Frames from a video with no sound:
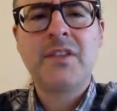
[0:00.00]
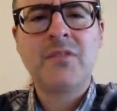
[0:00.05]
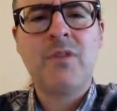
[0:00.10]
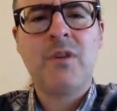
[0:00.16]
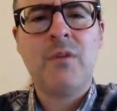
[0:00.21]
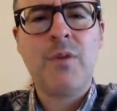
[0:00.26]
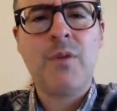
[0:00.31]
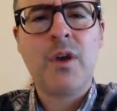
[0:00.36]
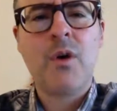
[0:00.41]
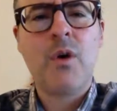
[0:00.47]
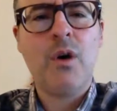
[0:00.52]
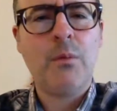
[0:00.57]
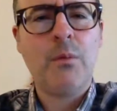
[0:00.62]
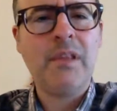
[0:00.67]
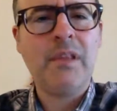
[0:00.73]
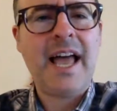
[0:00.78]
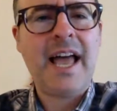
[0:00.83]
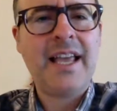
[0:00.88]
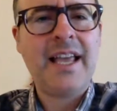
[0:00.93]
we call
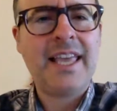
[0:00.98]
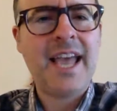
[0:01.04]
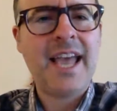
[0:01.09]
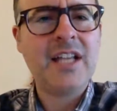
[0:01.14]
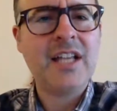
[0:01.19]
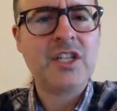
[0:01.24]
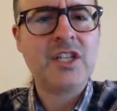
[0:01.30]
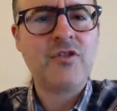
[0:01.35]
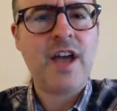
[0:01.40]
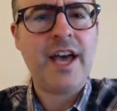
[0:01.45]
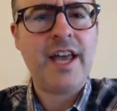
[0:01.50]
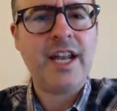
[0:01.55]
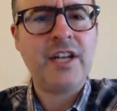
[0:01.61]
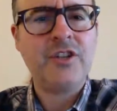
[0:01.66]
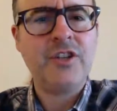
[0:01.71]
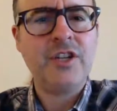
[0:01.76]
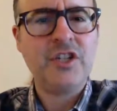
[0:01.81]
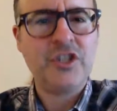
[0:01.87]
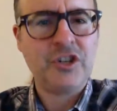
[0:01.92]
black hat
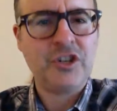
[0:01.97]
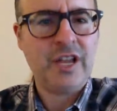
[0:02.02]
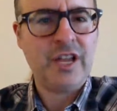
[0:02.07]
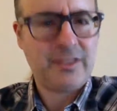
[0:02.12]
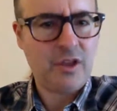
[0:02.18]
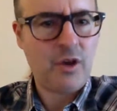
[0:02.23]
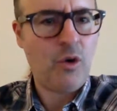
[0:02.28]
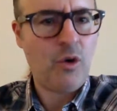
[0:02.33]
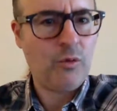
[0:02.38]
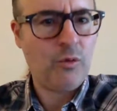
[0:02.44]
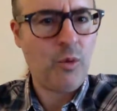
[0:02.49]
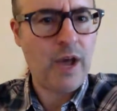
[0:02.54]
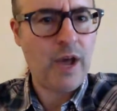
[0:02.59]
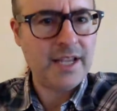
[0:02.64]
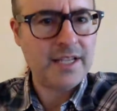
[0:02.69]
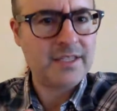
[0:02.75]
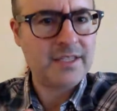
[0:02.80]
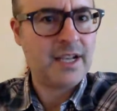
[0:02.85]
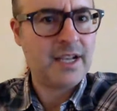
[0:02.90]
strategies. Like the Old
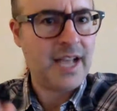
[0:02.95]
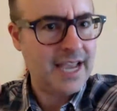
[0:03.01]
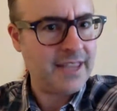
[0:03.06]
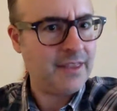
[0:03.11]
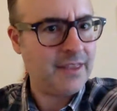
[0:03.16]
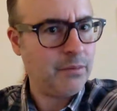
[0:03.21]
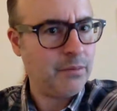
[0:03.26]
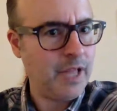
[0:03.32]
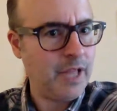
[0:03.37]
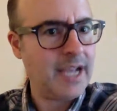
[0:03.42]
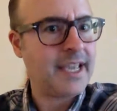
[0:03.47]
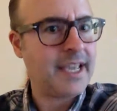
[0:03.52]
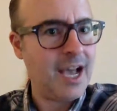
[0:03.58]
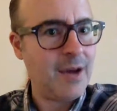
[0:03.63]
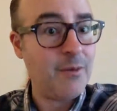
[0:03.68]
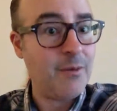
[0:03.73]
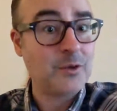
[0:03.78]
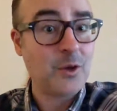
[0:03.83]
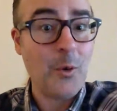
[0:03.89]
West, the guy in the black hat
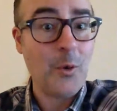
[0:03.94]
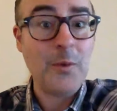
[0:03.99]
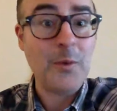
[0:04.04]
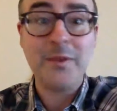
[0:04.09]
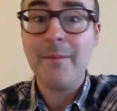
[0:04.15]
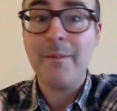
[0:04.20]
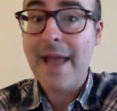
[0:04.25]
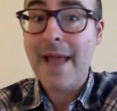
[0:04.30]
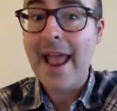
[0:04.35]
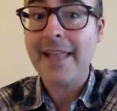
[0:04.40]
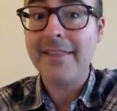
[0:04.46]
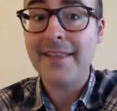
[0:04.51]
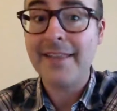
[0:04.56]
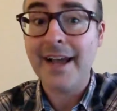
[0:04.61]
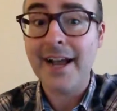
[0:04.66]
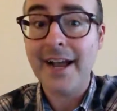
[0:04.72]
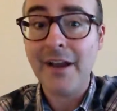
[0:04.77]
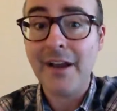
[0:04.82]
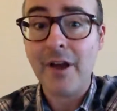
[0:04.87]
was always the bad
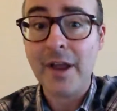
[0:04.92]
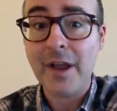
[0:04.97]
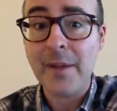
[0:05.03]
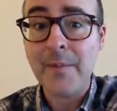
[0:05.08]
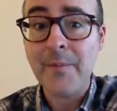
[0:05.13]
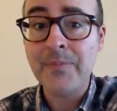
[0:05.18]
guy, right?